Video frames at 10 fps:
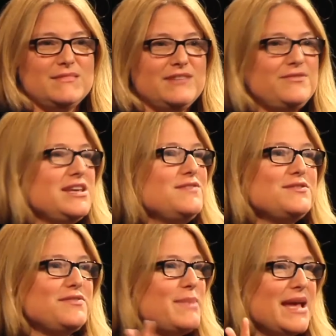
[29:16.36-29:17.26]
even
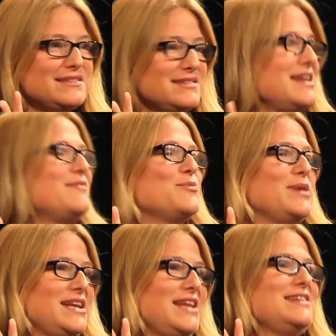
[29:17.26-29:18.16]
if a man's never
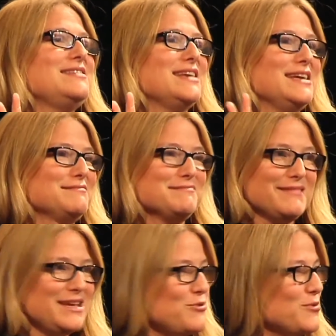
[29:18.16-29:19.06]
written anything,
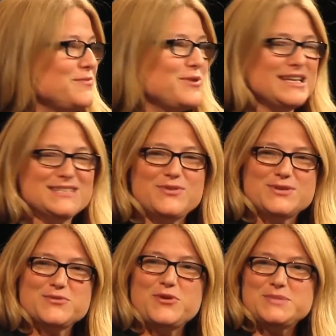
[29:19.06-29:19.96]
he'll have written his
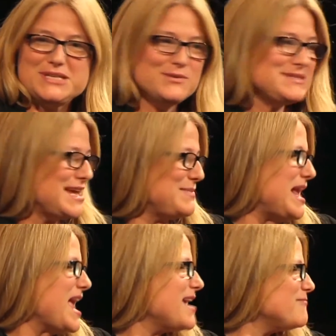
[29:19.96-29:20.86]
first script and he'll say to me,
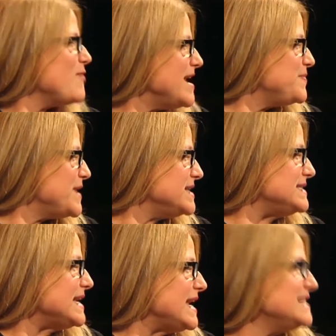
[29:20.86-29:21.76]
"Read this.
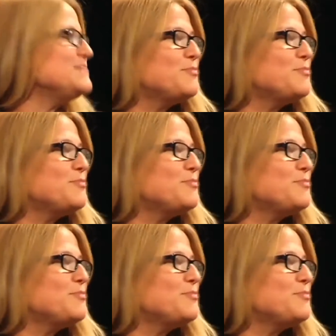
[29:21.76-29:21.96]
It's